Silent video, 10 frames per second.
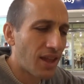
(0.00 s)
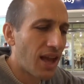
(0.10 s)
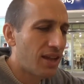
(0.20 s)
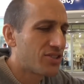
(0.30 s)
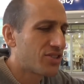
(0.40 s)

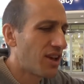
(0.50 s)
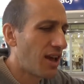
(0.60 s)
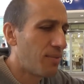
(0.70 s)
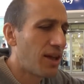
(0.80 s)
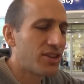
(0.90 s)
I
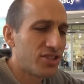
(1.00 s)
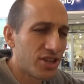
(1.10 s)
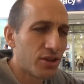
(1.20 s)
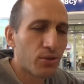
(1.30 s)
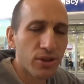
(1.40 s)
made a
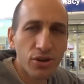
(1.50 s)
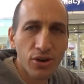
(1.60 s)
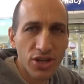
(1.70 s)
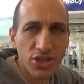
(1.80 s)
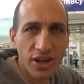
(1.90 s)
deal with
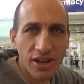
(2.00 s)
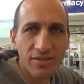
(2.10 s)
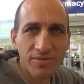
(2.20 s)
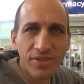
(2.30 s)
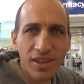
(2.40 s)
Krishna.
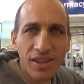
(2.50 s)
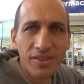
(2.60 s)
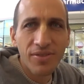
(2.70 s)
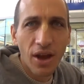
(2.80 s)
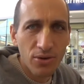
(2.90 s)

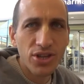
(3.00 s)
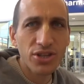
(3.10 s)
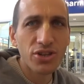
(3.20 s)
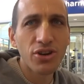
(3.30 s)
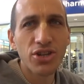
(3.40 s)
I was
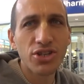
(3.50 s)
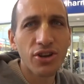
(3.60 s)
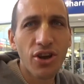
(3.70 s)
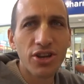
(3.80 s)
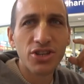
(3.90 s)
into Krishna
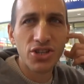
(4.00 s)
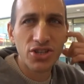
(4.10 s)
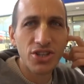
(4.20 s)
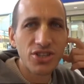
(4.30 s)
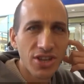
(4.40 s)

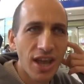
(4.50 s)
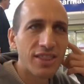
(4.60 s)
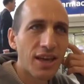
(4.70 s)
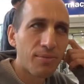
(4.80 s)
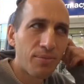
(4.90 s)
consciousness
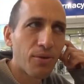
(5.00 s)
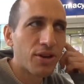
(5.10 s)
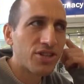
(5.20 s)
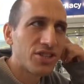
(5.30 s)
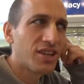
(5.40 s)
at that
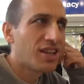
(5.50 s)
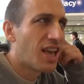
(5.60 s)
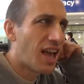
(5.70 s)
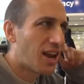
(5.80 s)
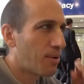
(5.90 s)
point.
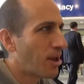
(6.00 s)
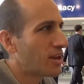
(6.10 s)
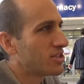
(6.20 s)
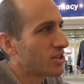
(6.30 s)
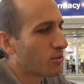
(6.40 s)
And I made
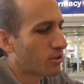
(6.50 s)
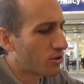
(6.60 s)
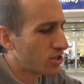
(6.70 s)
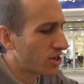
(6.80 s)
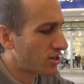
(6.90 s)
a deal with Krishna.